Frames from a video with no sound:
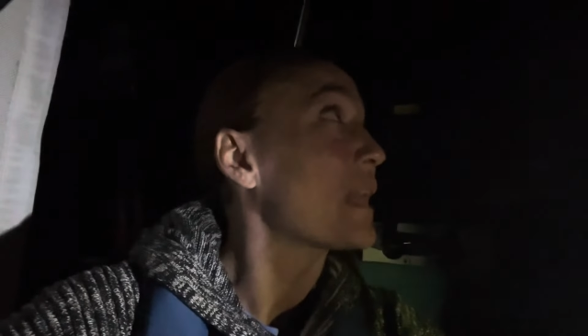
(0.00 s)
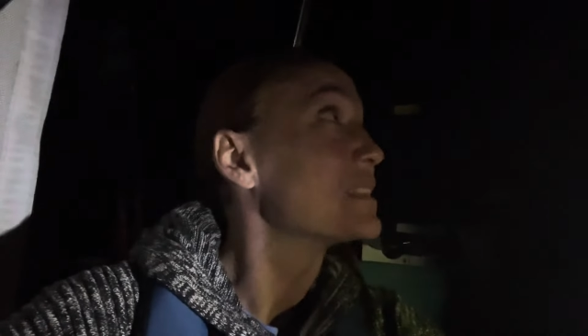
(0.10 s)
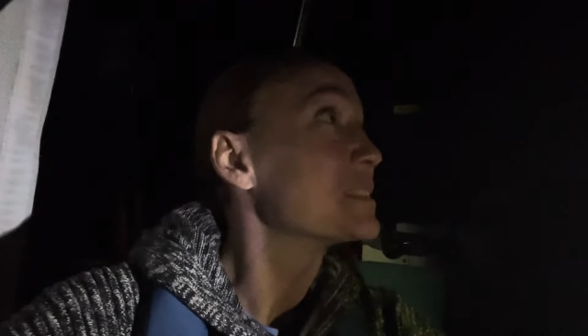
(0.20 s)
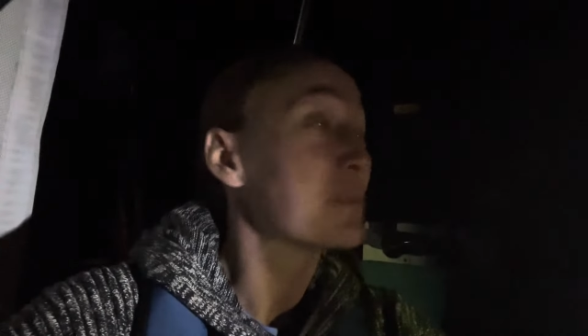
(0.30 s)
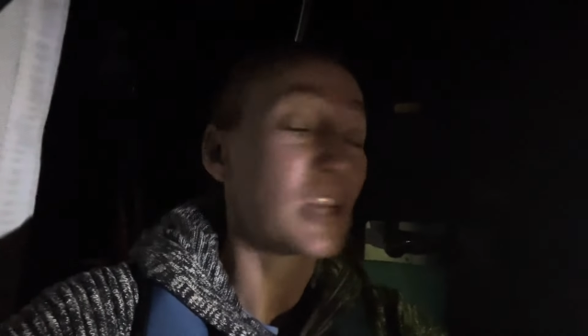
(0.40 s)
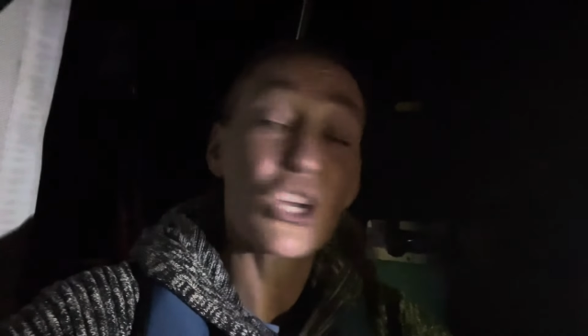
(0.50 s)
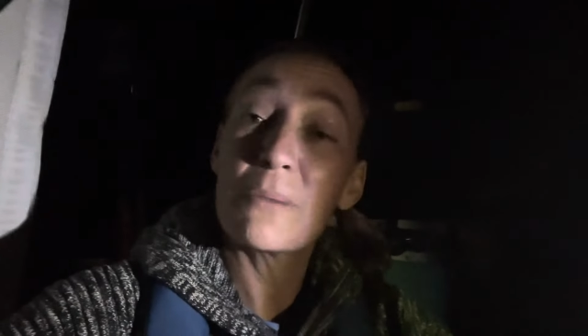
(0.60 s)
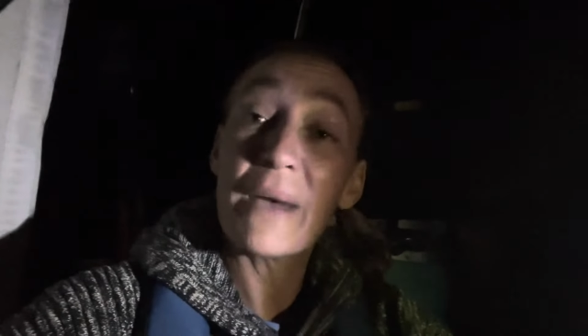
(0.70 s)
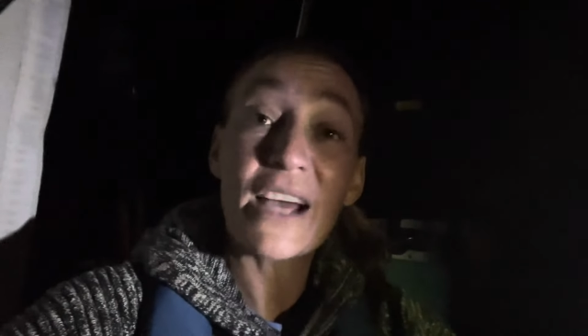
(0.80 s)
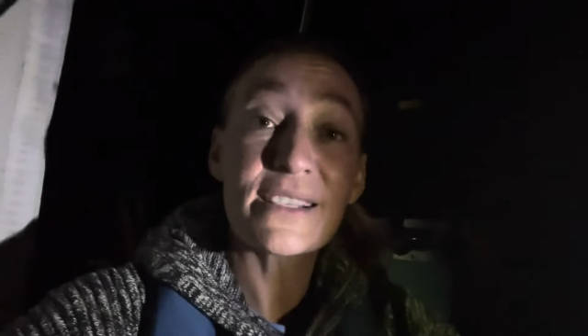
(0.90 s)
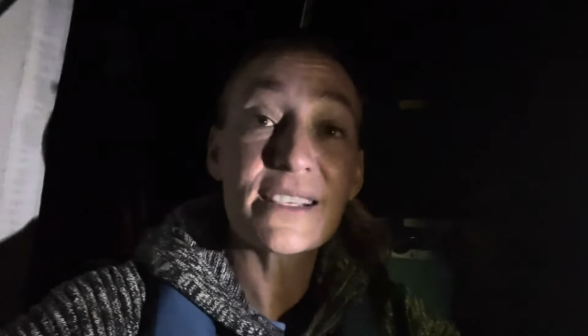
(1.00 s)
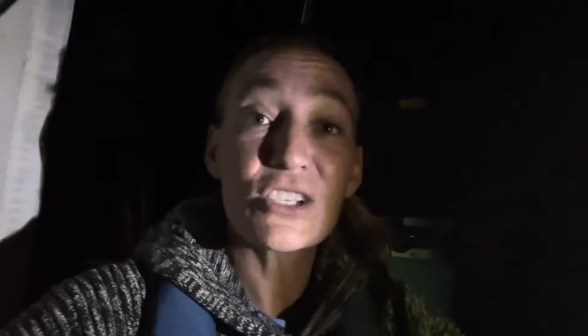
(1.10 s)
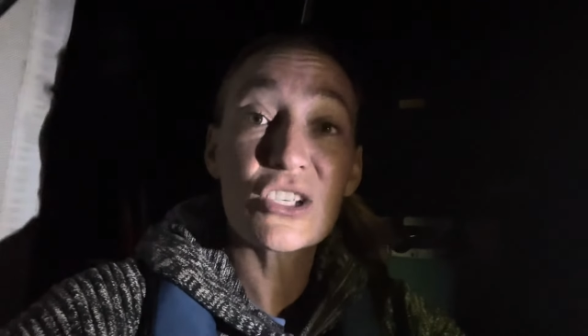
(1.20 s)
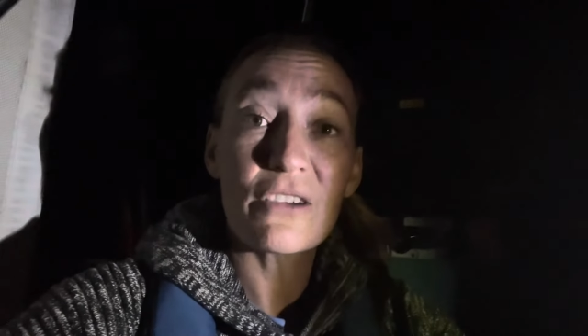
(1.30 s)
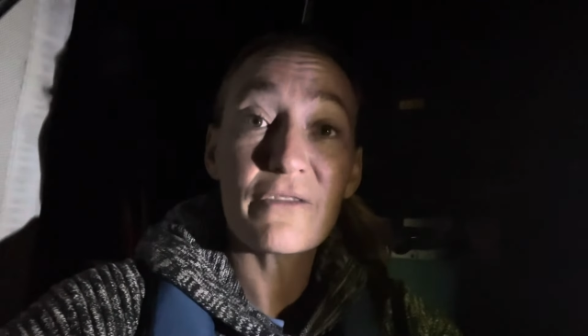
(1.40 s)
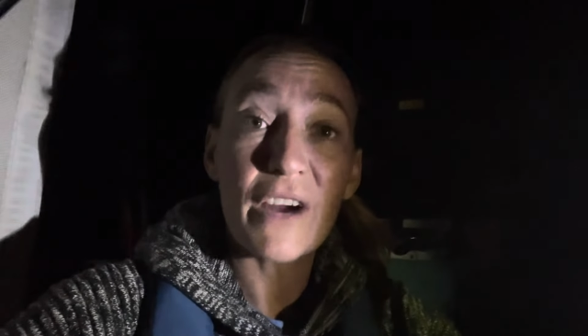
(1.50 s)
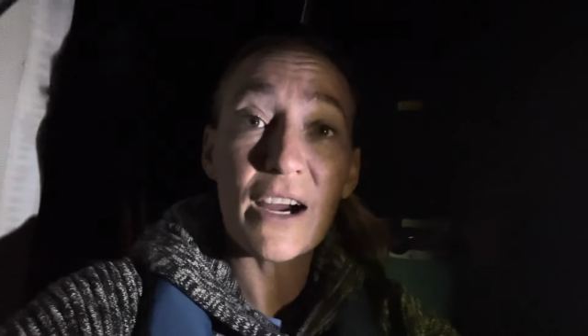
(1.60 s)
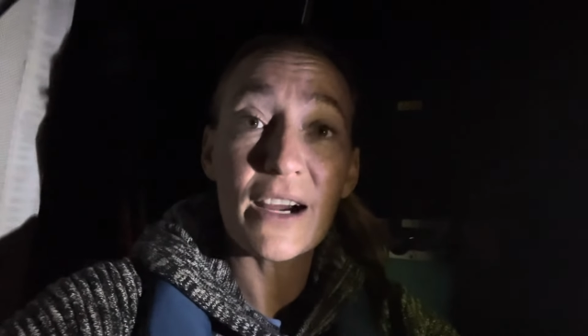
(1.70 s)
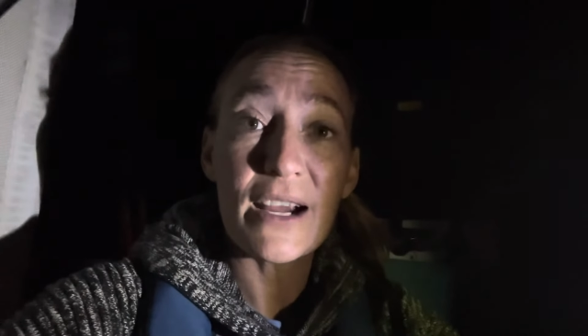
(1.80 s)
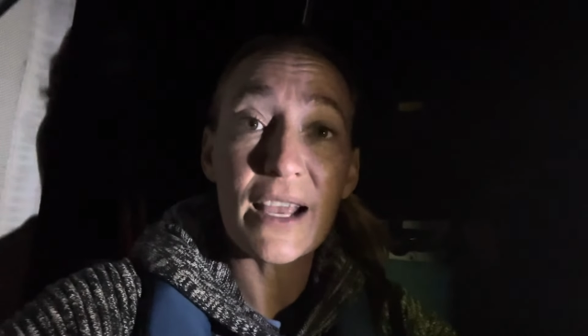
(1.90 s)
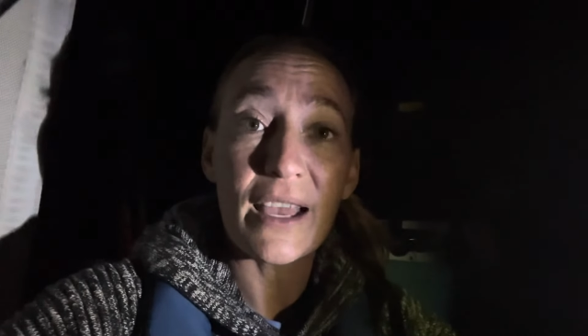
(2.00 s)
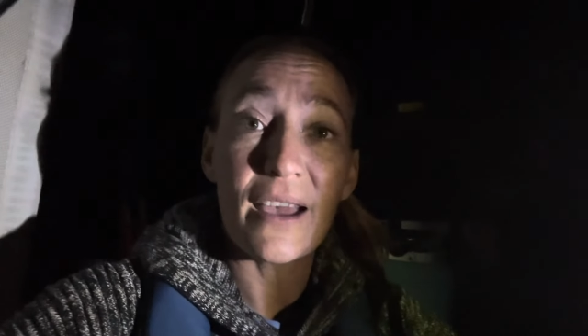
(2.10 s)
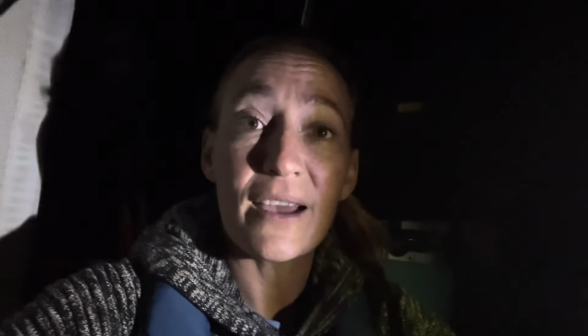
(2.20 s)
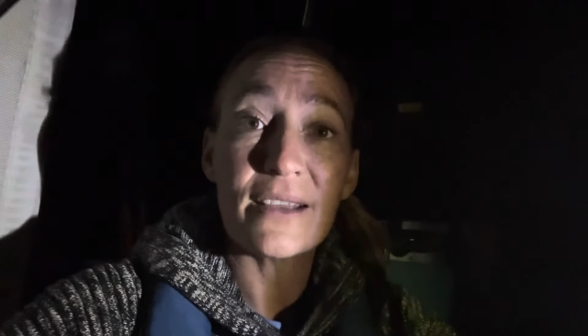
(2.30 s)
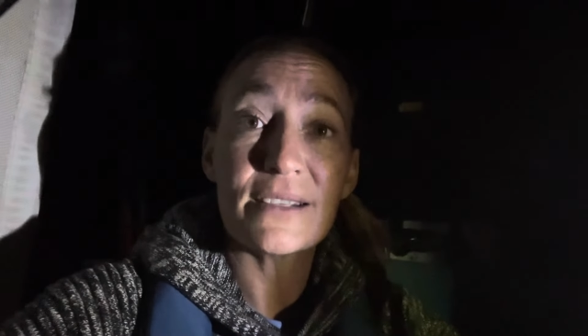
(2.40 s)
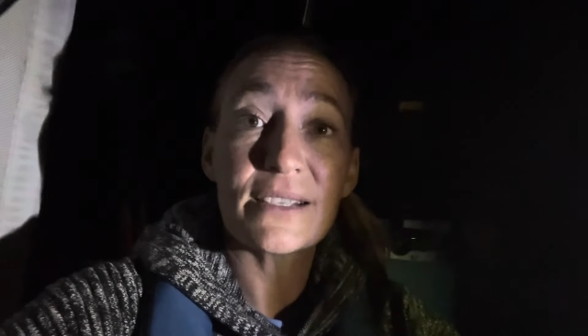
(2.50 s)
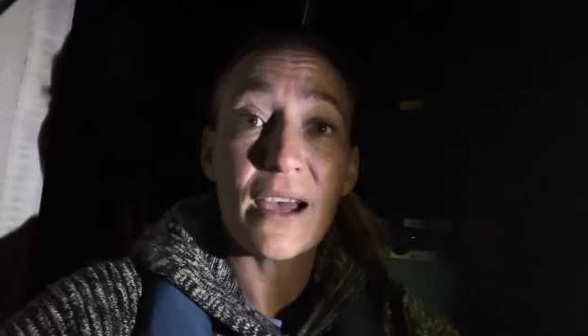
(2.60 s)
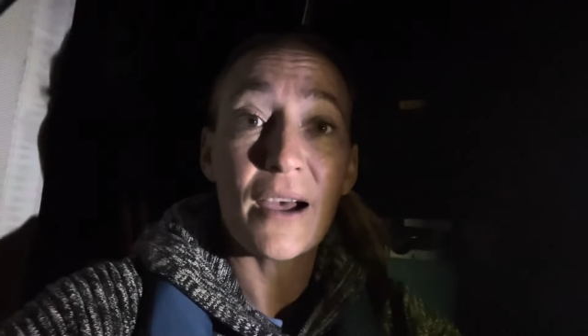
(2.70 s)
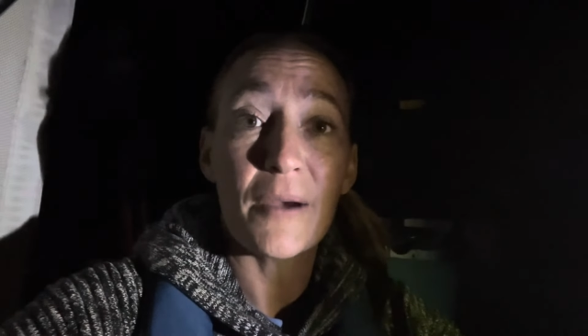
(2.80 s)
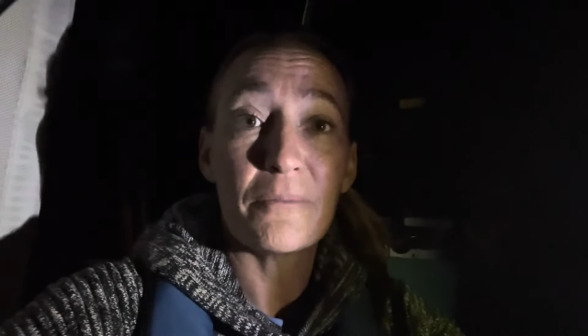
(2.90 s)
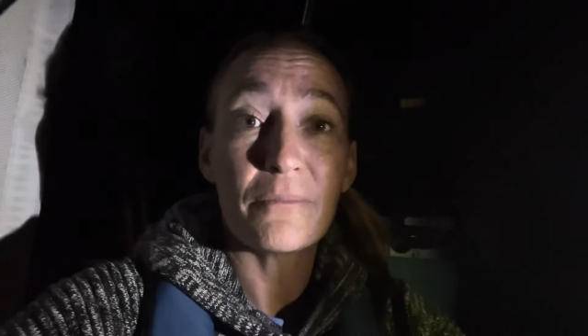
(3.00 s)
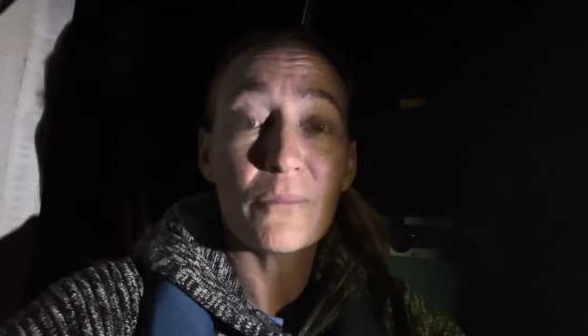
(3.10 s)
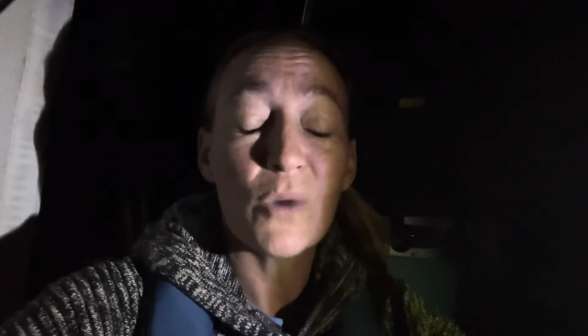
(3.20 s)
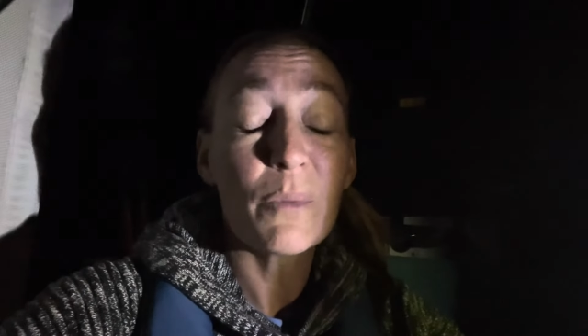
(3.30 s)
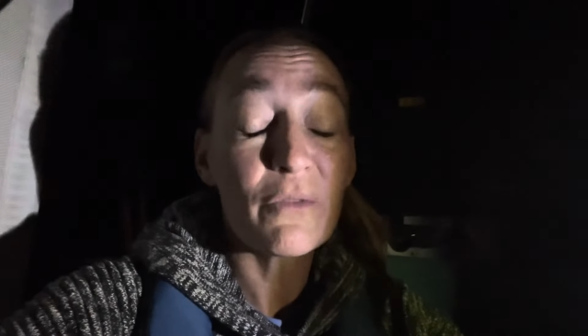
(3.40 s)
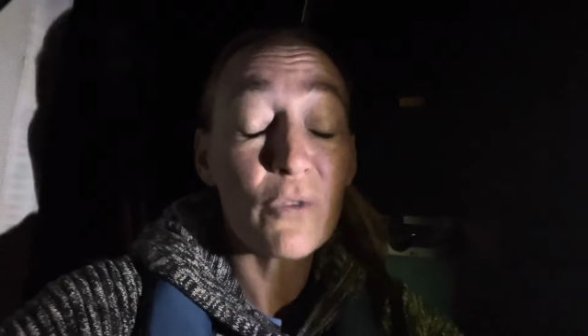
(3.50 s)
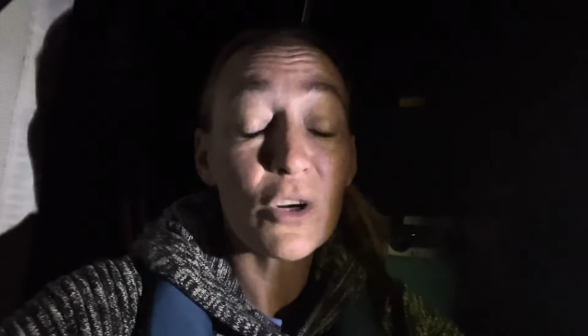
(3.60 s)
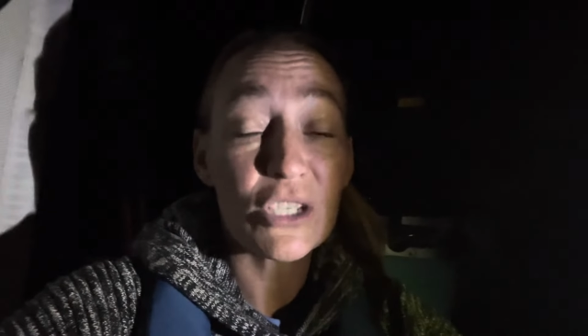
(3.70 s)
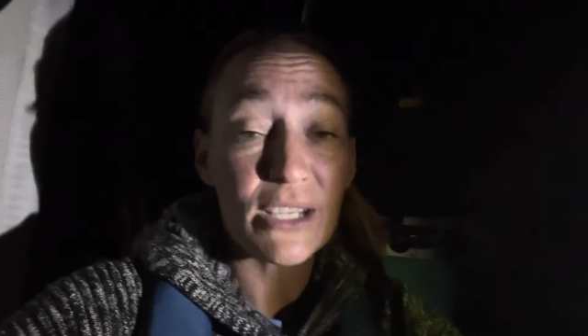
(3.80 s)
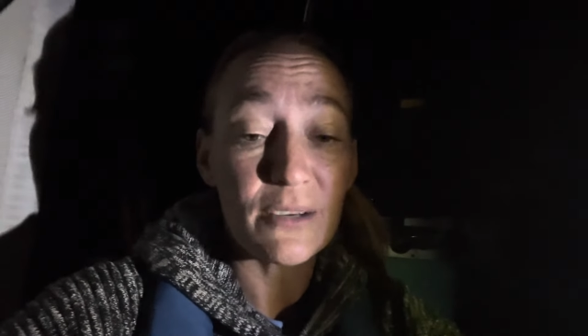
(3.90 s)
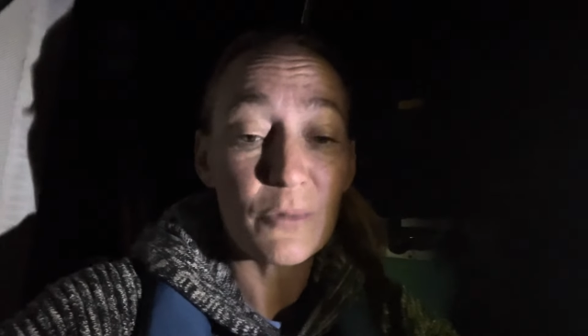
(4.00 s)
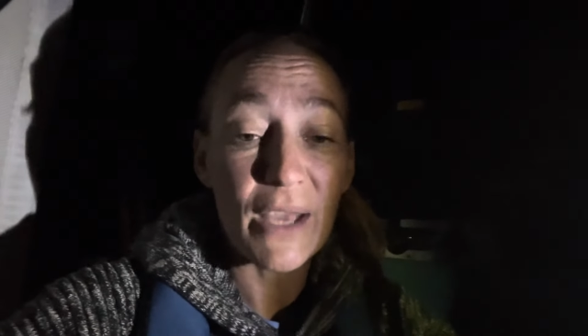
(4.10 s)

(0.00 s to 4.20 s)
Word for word: it's been a good passage so far and um, we've been fortunate.